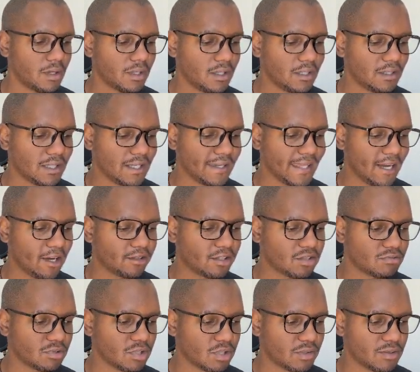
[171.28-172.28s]
And then down
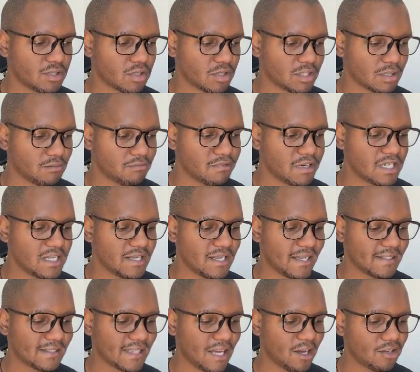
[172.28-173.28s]
this road, it's got some really
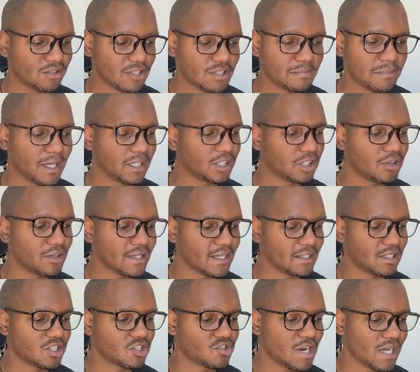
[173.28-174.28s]
nice houses, but don't get
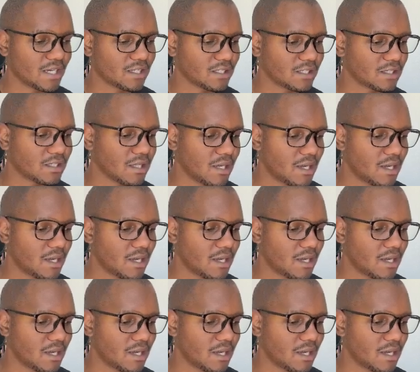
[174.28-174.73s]
distracted.